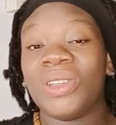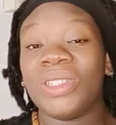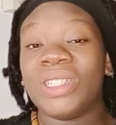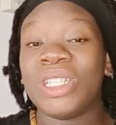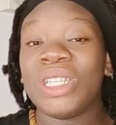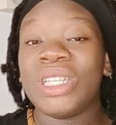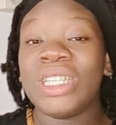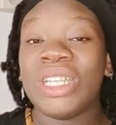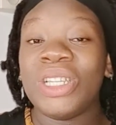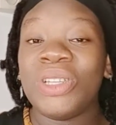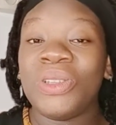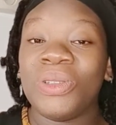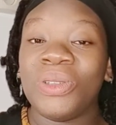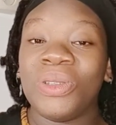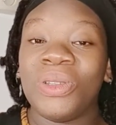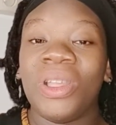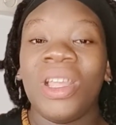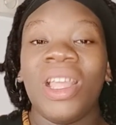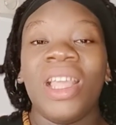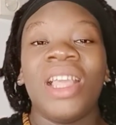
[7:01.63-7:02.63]
oil. They need
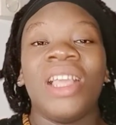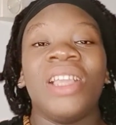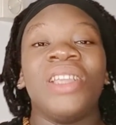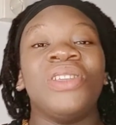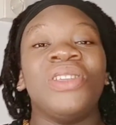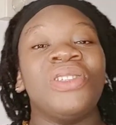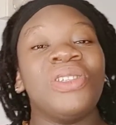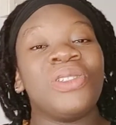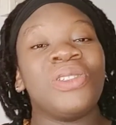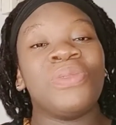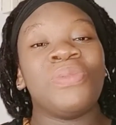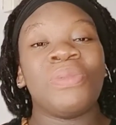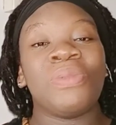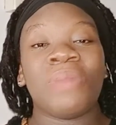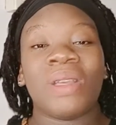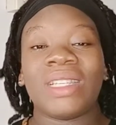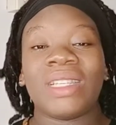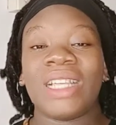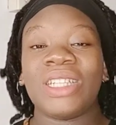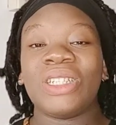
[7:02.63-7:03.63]
though. You need to be
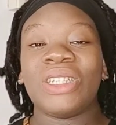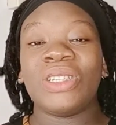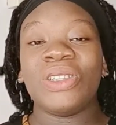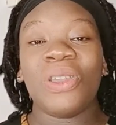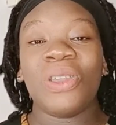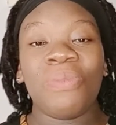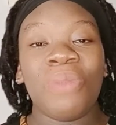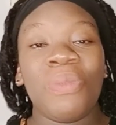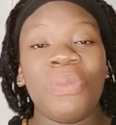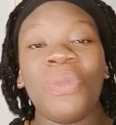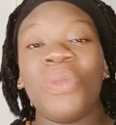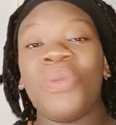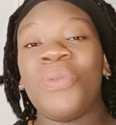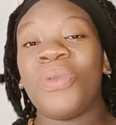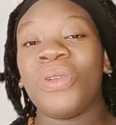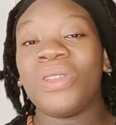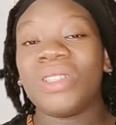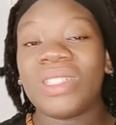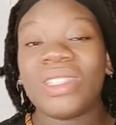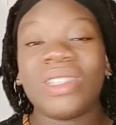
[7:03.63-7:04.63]
massaging your baby
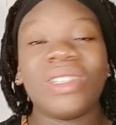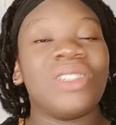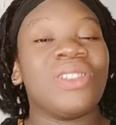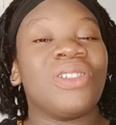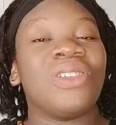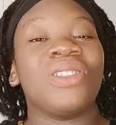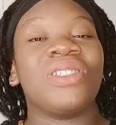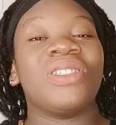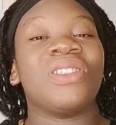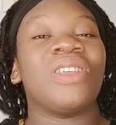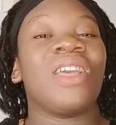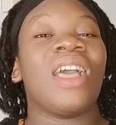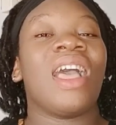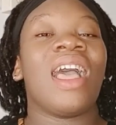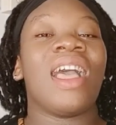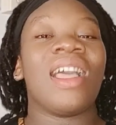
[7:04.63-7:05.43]
once, just